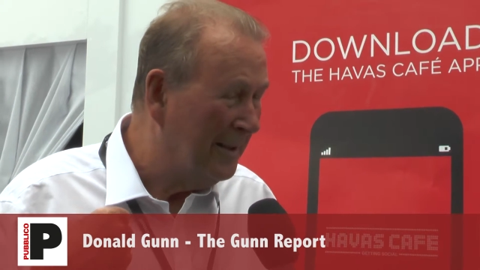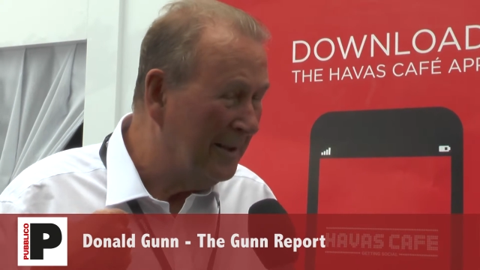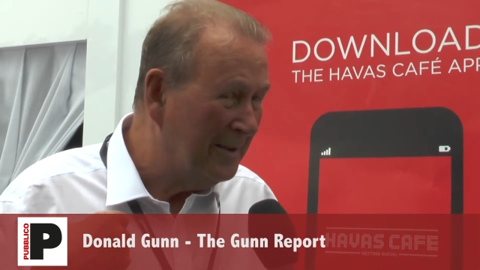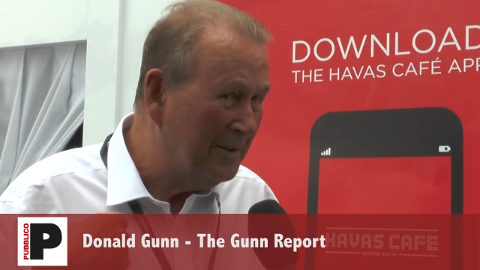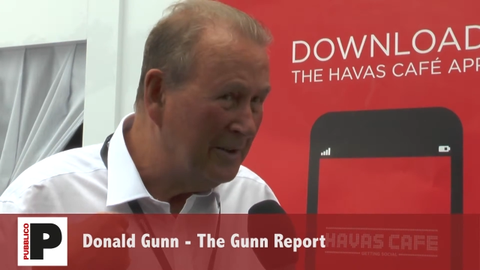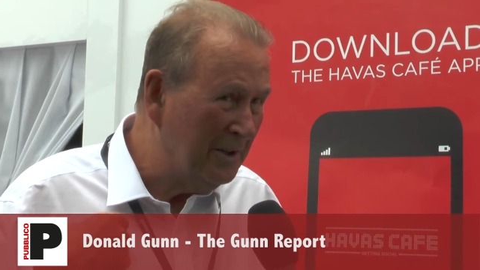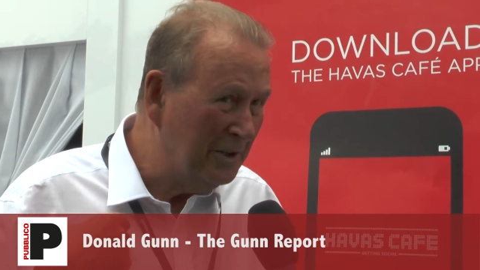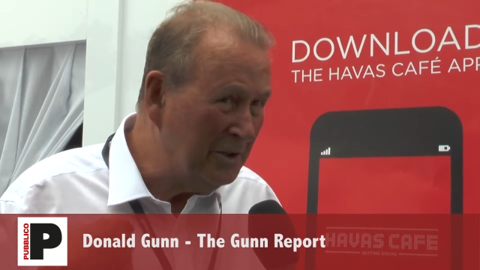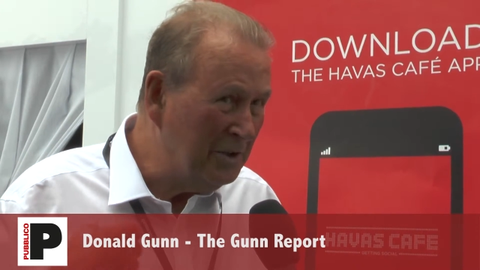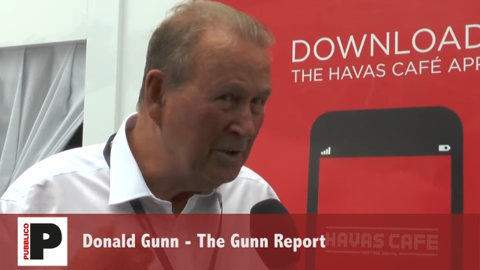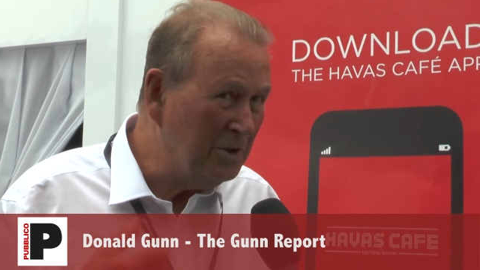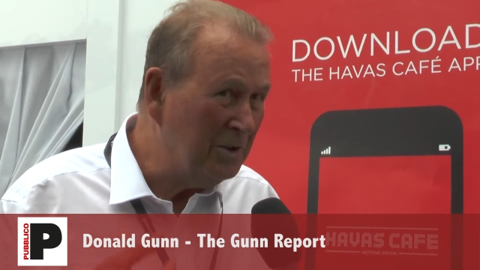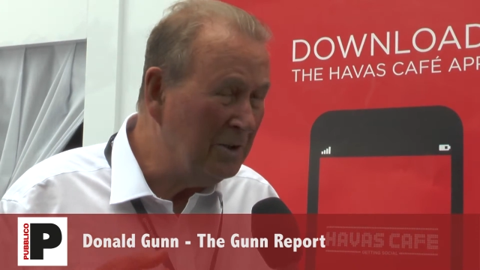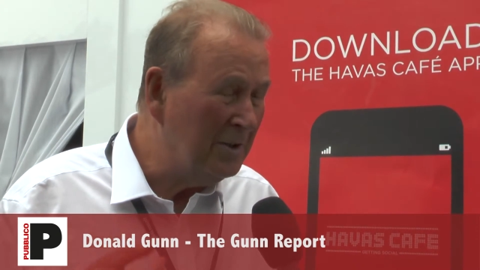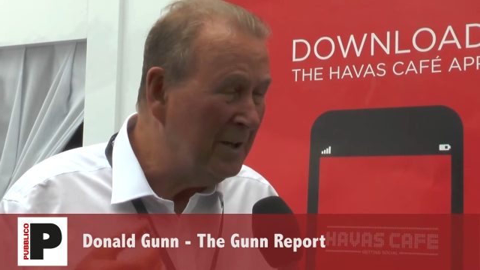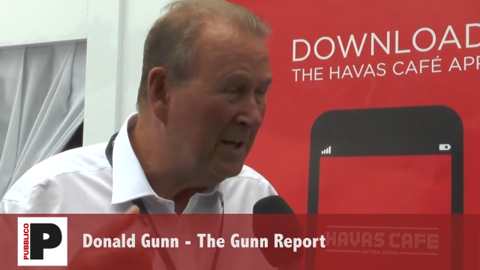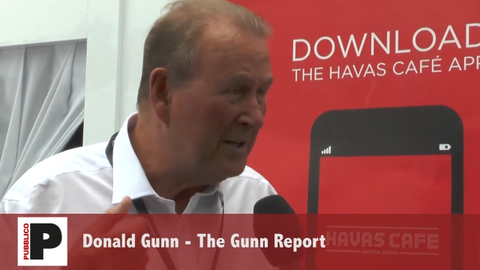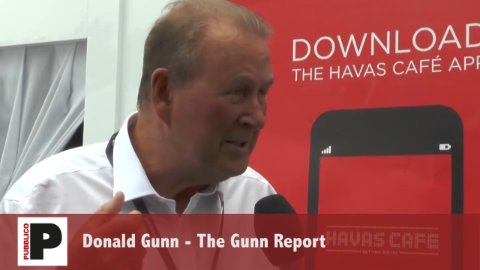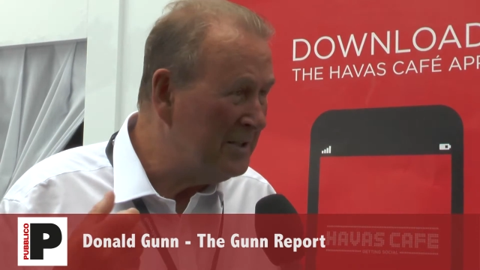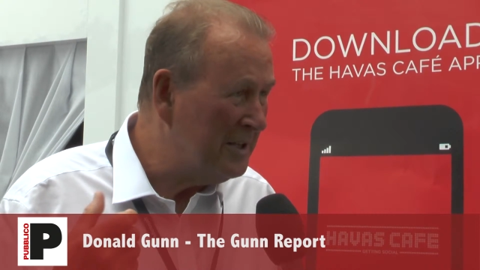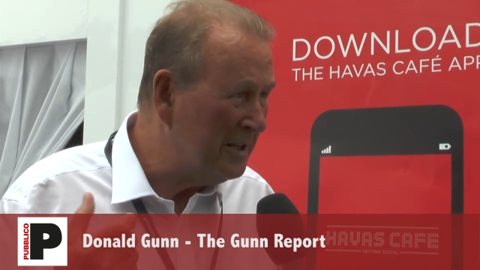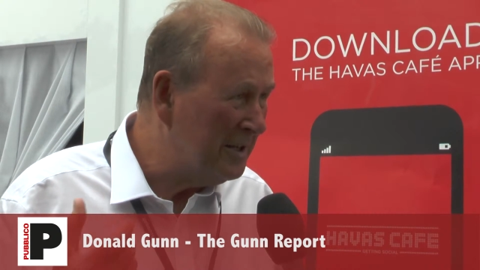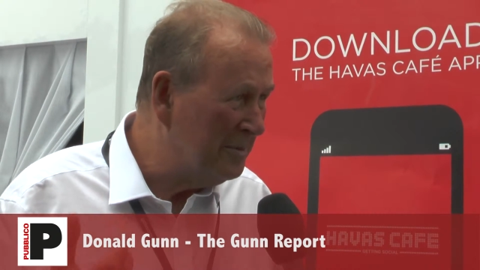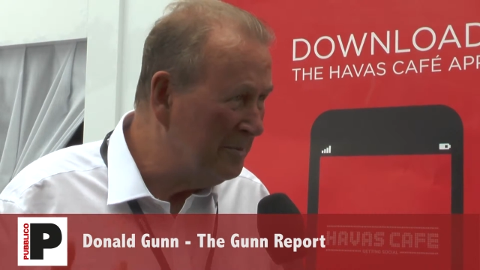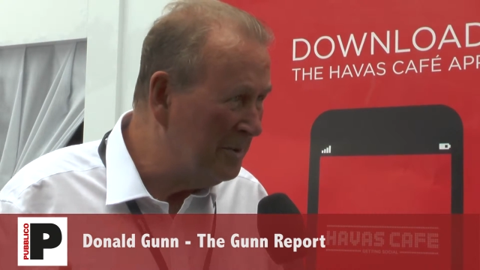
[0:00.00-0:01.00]
Digital
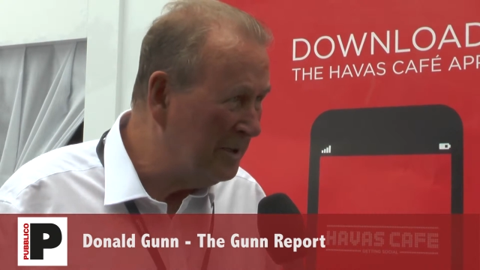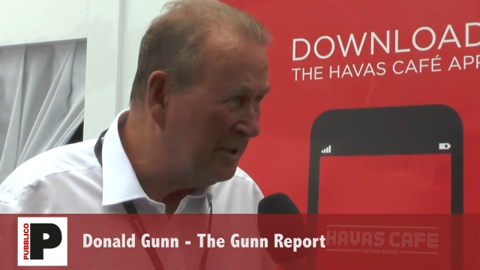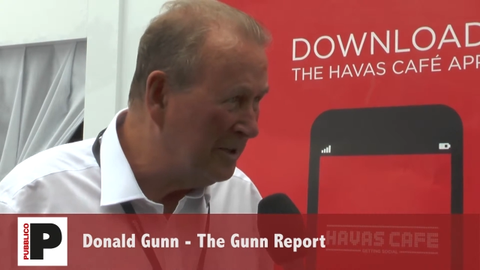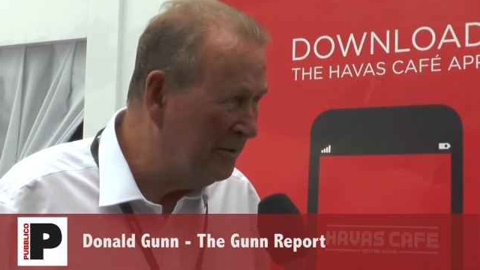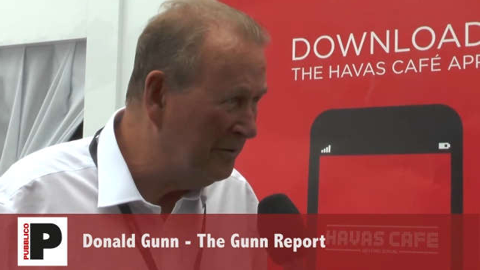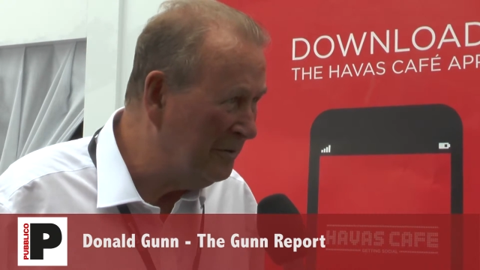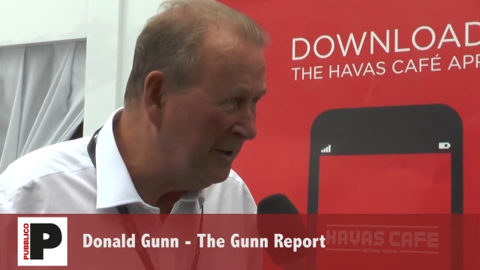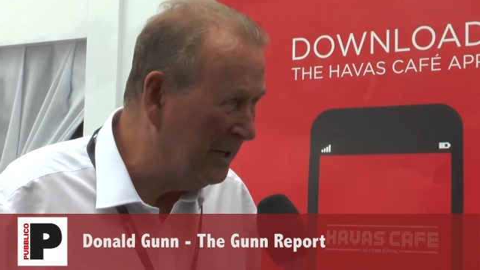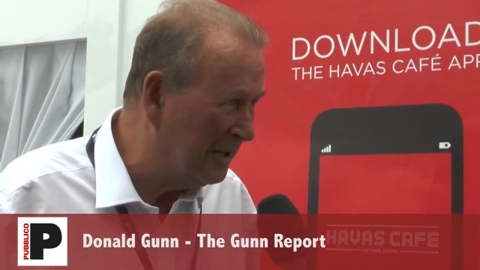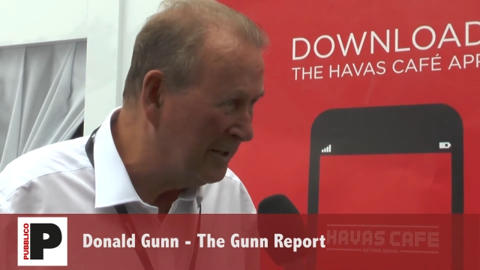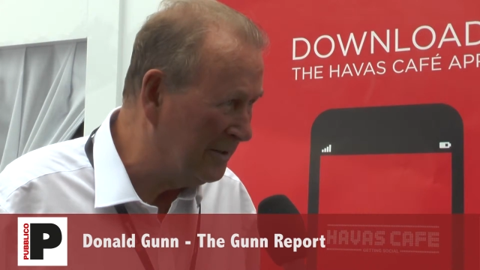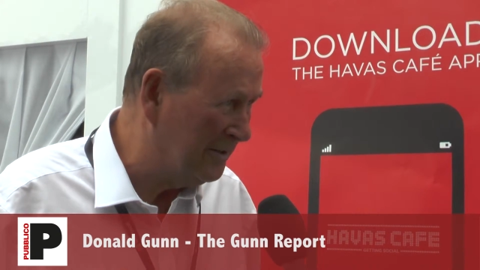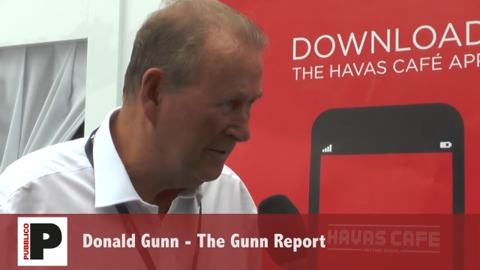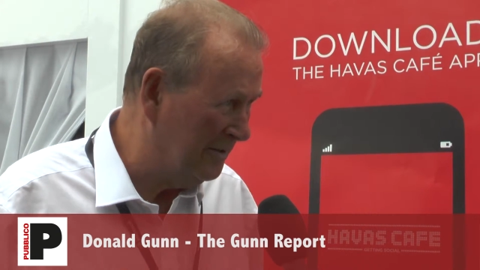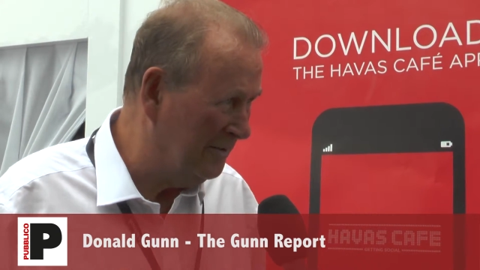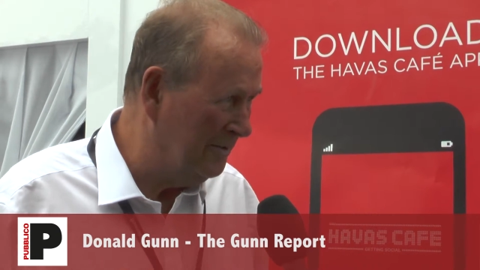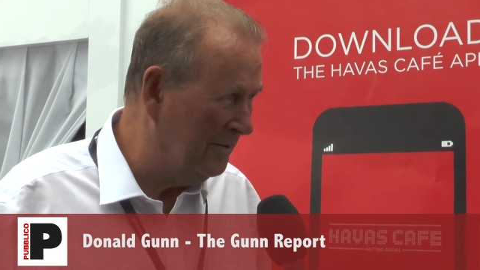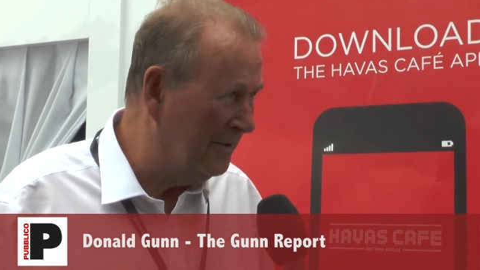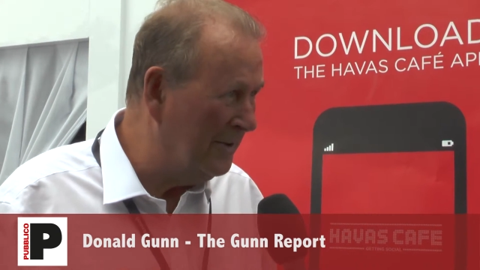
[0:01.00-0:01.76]
has had a big effect